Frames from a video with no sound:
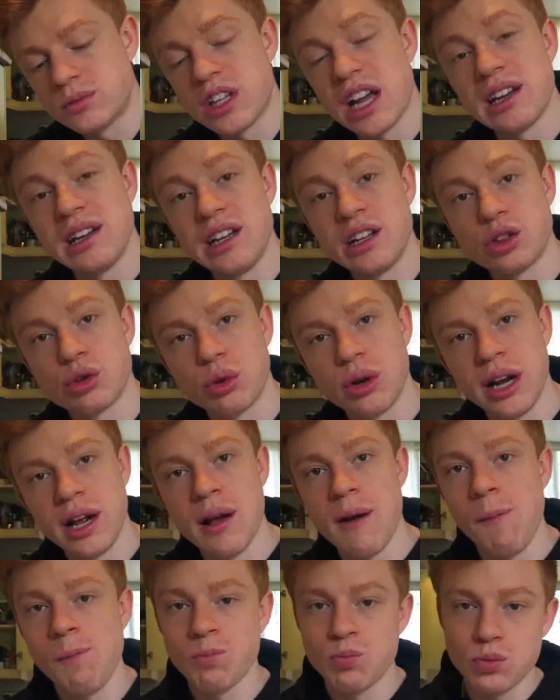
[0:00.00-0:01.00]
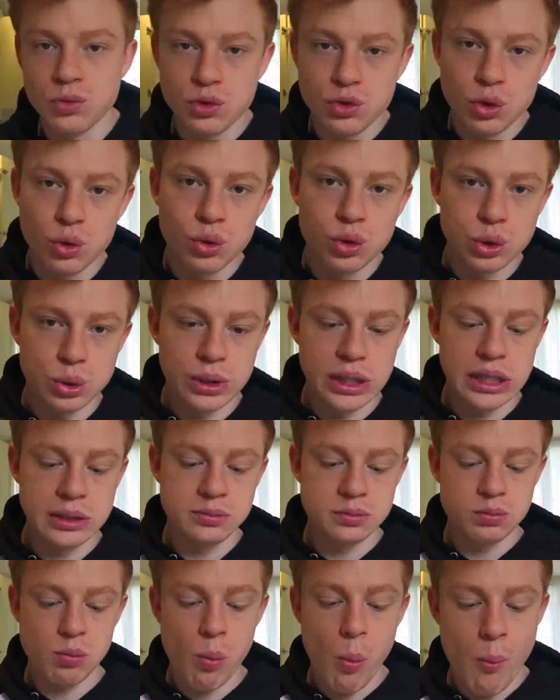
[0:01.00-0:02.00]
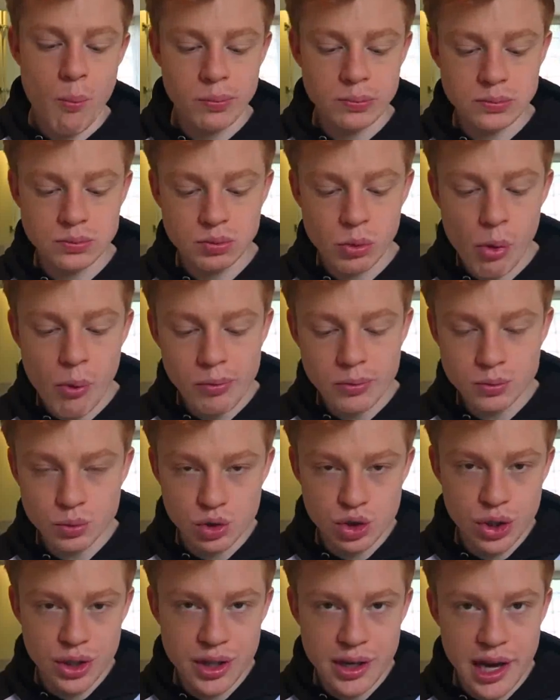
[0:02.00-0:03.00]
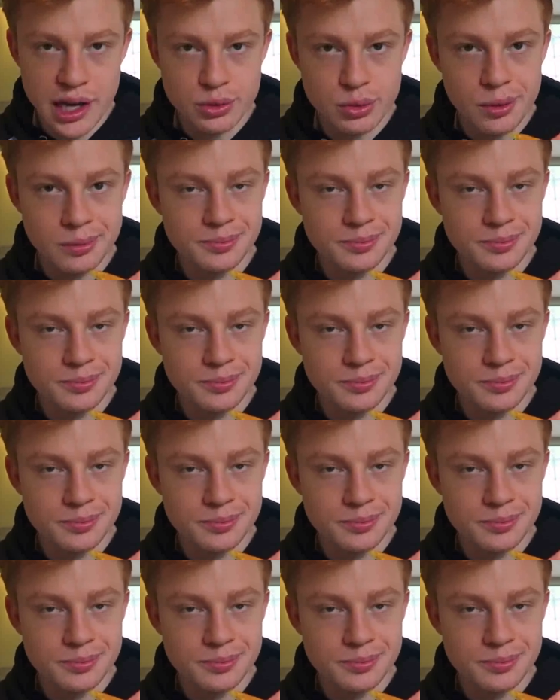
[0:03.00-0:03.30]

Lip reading: Technique 3, tool 3. See you in the next